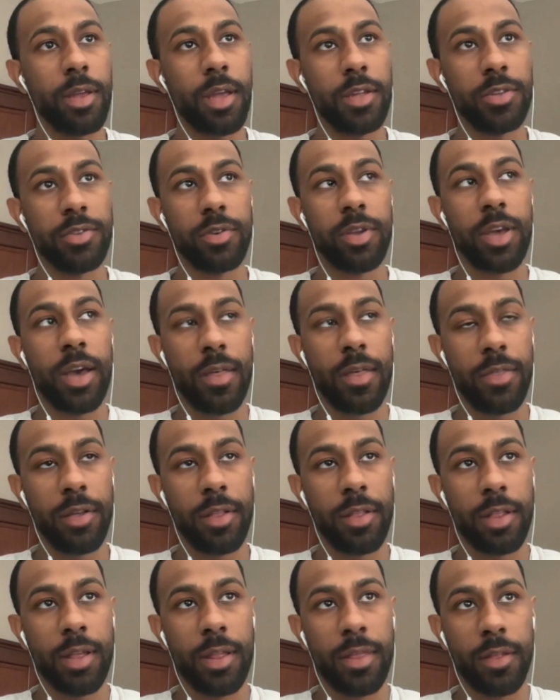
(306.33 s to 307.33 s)
and so yeah, I
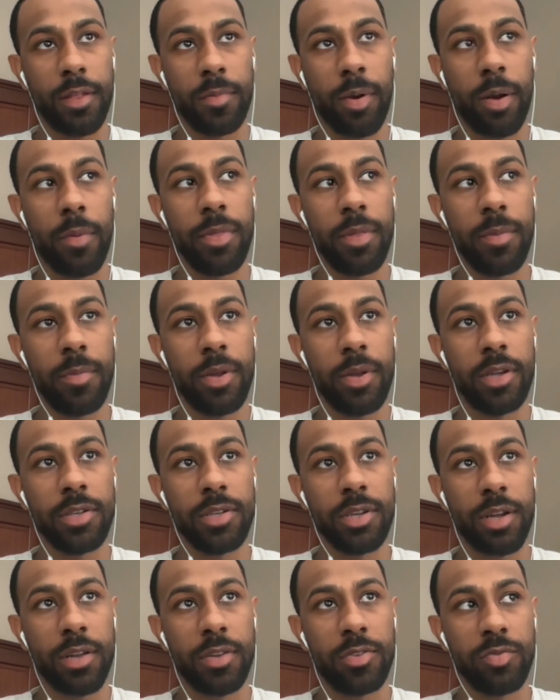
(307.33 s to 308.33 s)
think probably the biggest
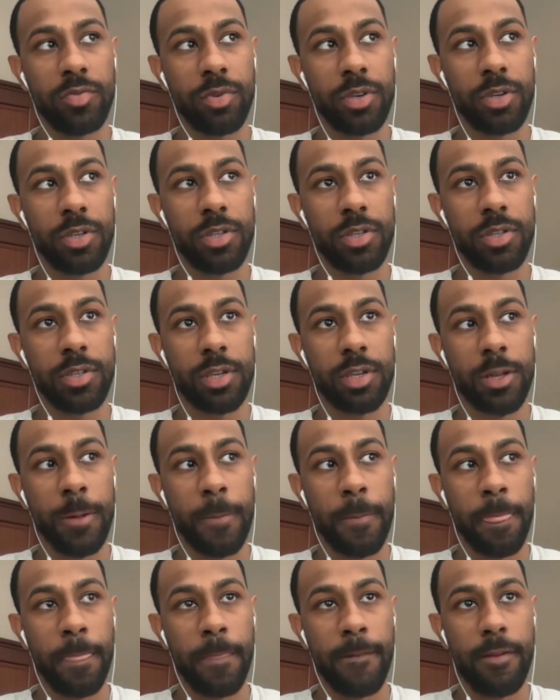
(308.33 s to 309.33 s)
challenge was
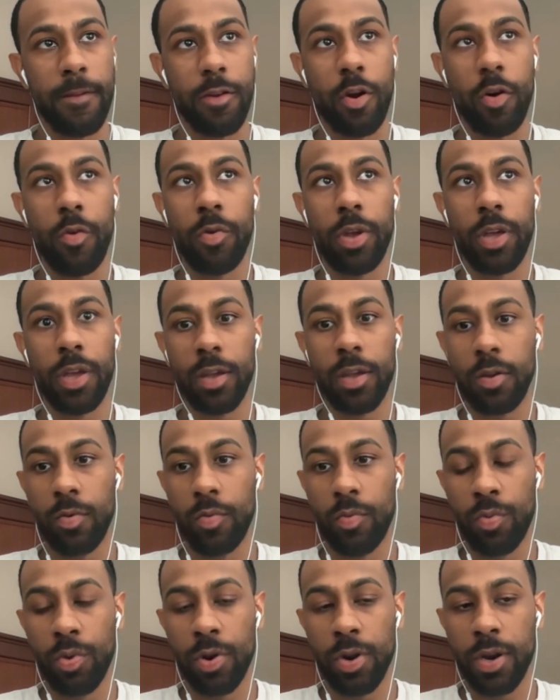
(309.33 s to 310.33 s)
knowing
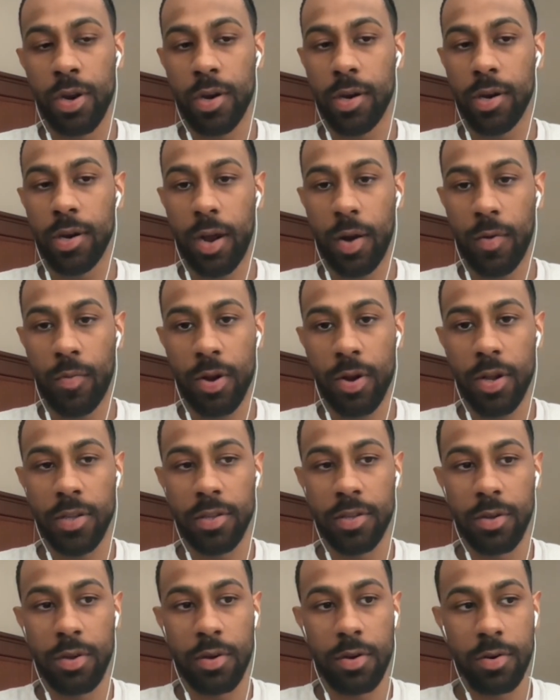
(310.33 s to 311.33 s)
where I wanted
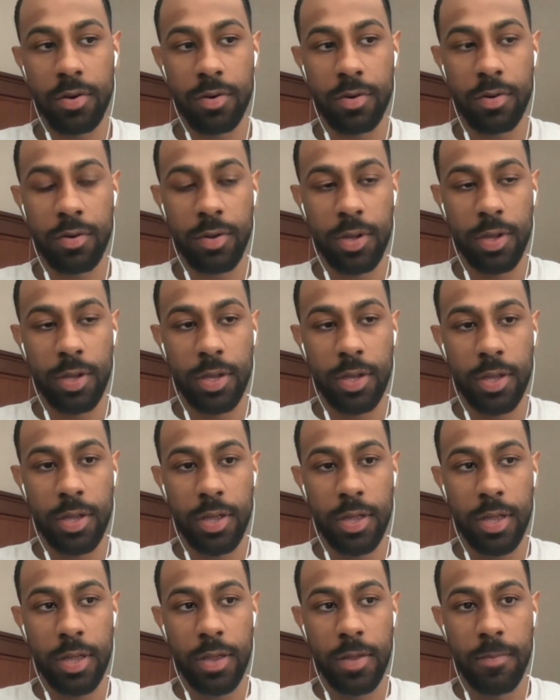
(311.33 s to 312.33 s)
to go,
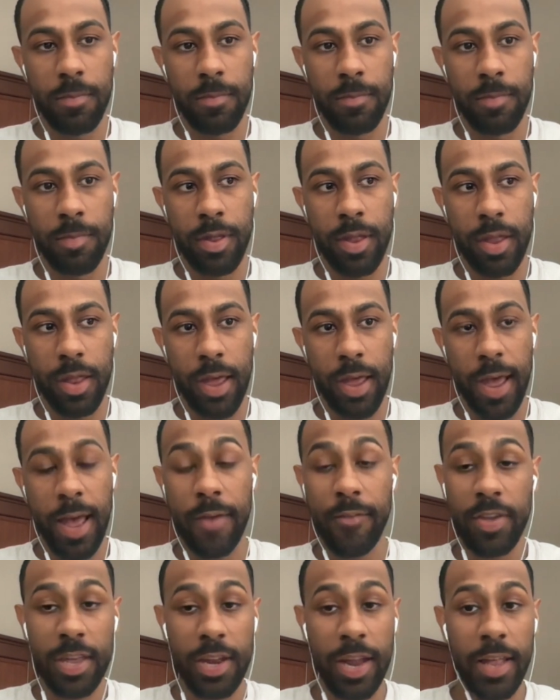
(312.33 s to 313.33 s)

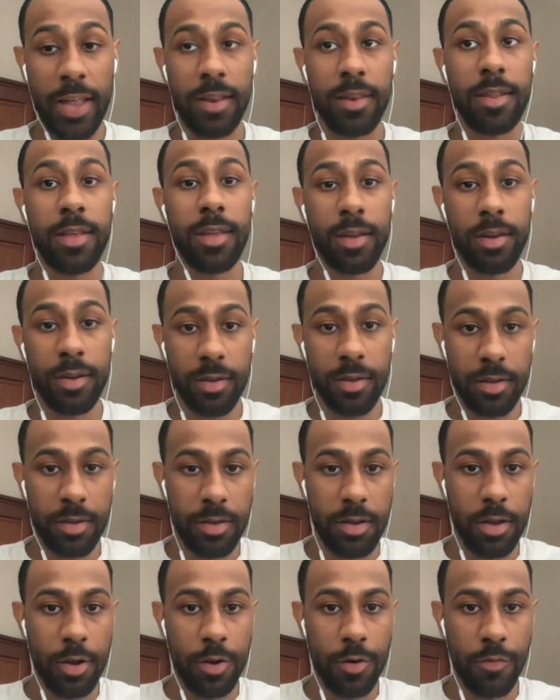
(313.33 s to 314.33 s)
having an idea
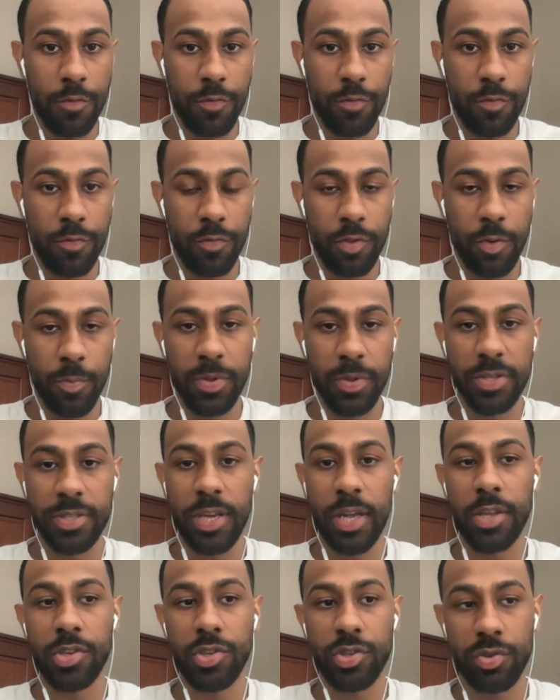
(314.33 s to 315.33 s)
of the
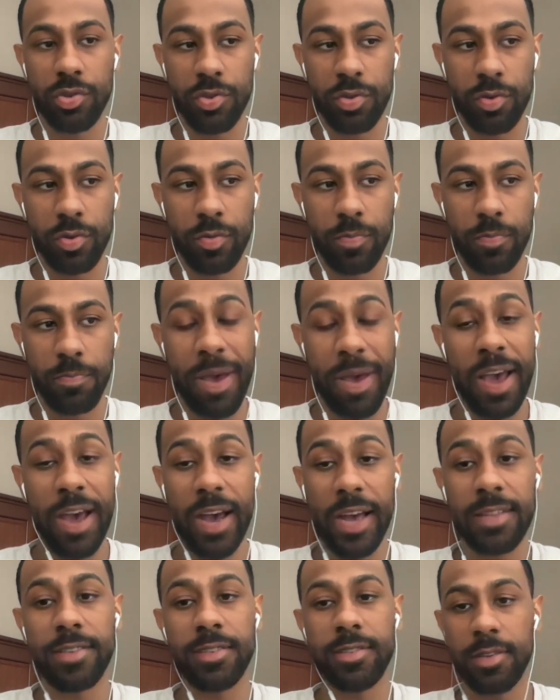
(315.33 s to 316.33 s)
potential
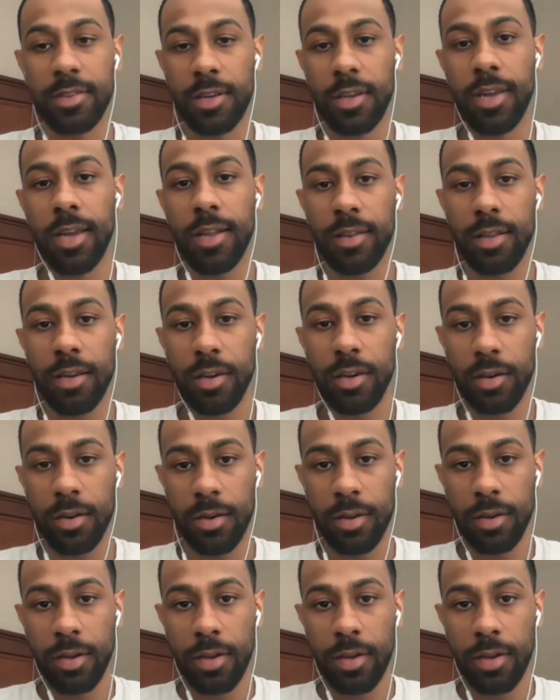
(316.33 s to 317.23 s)
paths to get there,